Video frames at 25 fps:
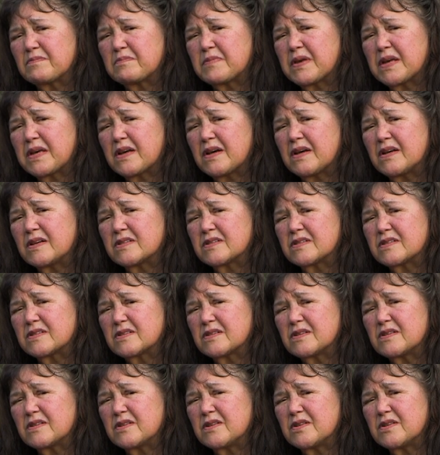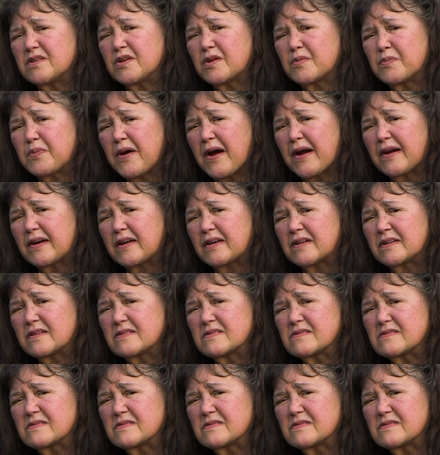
because you're pregnant.